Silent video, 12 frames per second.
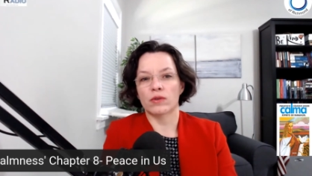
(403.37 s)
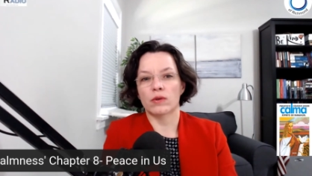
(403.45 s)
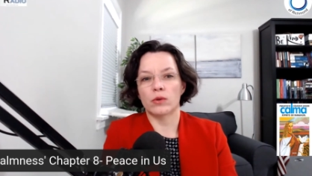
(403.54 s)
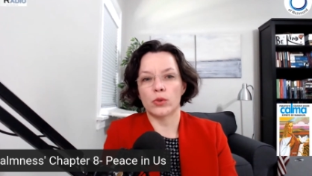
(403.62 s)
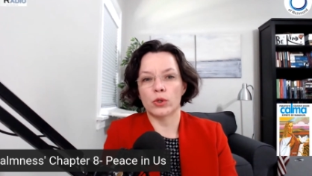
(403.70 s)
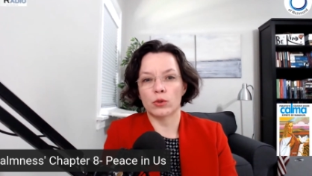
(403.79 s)

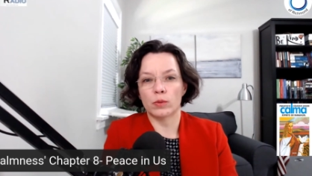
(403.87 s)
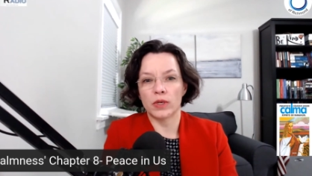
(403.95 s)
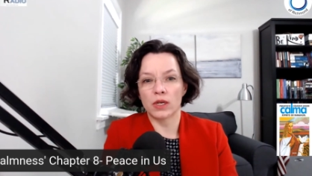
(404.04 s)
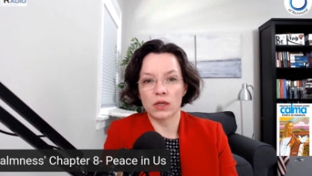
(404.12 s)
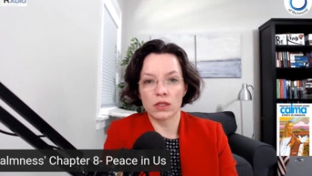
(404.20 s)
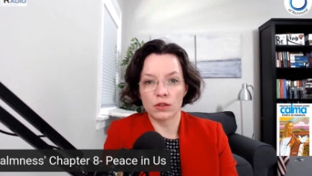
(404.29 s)
quote,
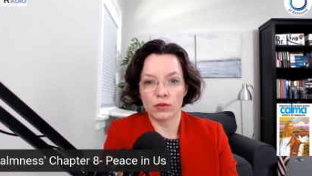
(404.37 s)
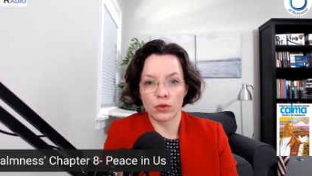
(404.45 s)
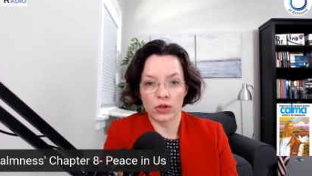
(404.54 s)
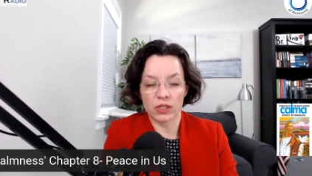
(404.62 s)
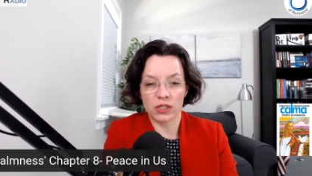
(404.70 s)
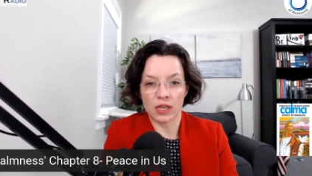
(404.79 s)
because if you
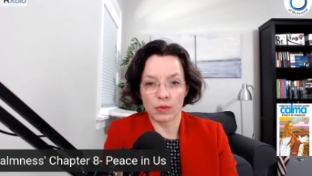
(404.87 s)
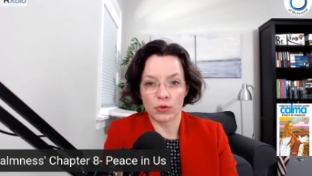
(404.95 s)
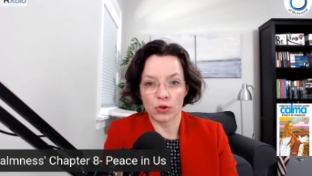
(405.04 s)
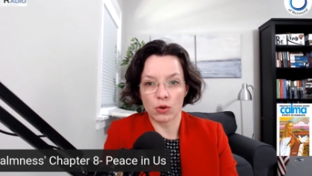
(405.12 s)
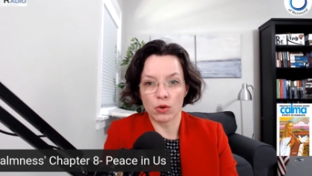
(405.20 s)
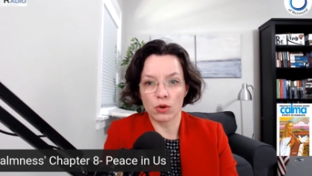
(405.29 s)
accept
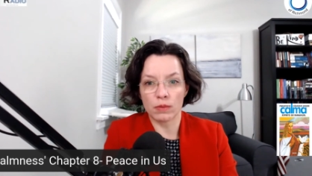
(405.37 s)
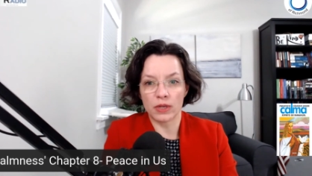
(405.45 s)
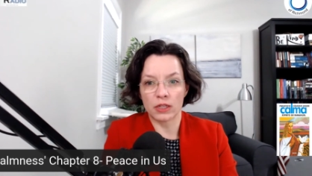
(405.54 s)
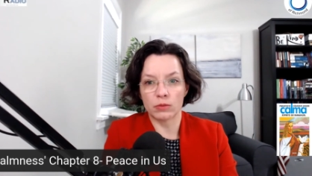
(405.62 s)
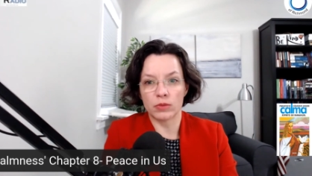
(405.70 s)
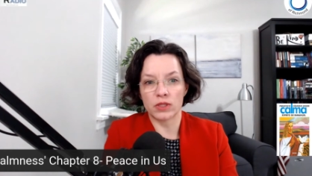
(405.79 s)
your own
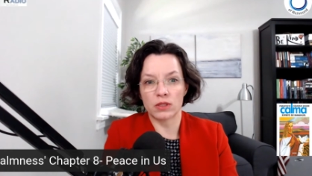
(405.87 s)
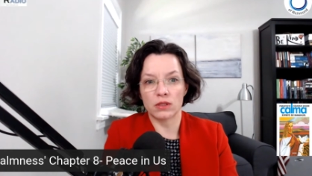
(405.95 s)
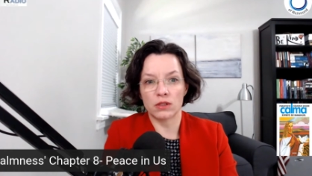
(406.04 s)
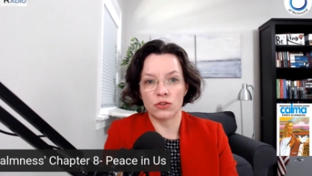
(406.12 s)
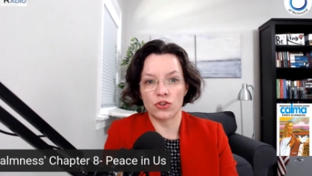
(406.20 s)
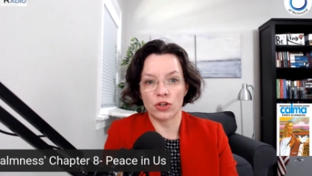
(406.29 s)
commitments in
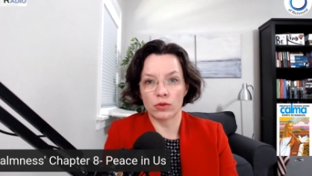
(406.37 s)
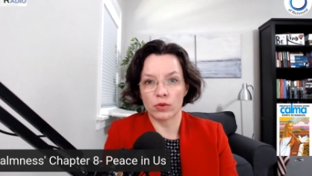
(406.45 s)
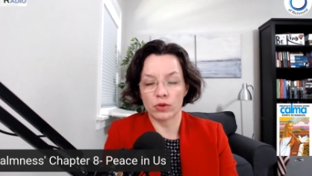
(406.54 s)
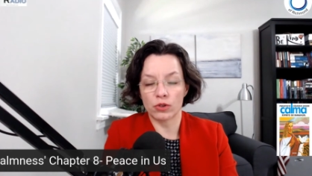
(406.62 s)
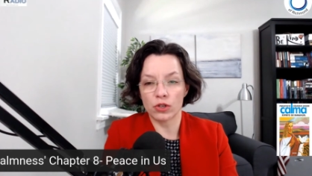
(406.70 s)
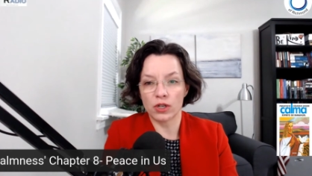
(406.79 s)
the general
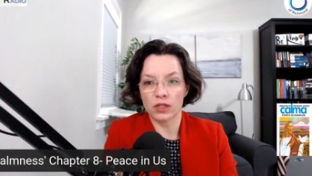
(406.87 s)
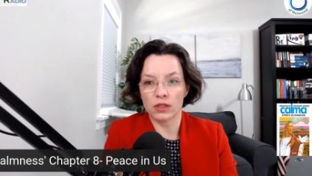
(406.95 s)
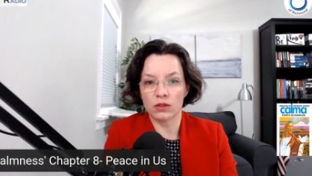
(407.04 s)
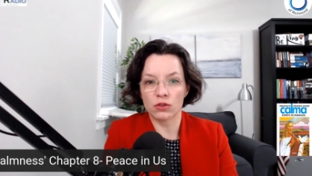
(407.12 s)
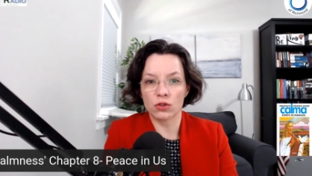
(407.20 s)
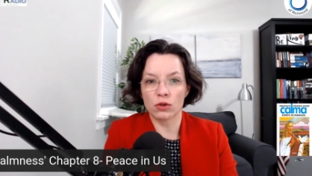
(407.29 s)
good,
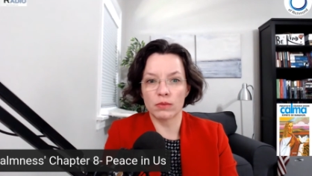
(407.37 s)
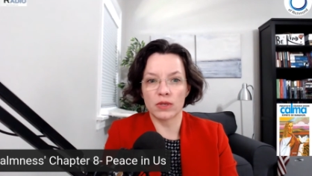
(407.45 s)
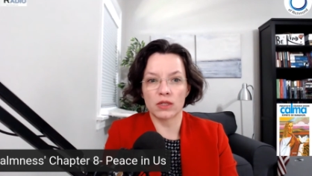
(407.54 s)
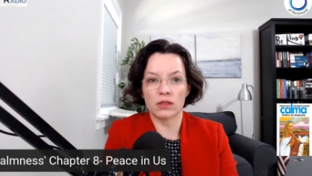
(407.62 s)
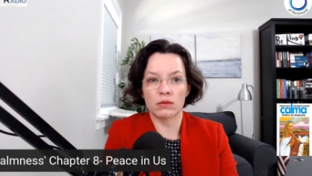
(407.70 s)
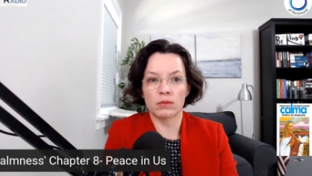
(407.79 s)
those
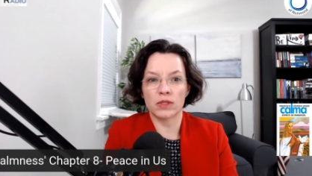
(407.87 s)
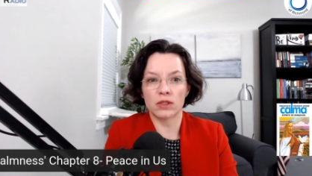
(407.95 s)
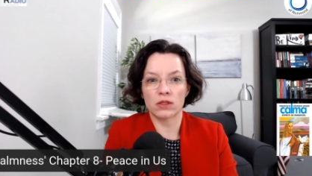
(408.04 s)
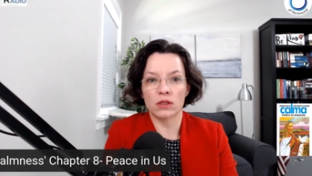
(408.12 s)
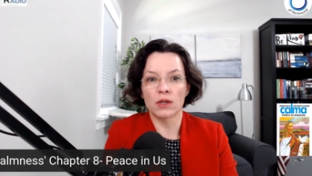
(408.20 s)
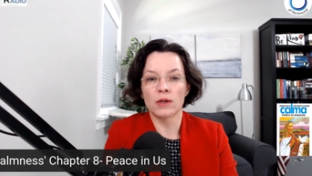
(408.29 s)
commitments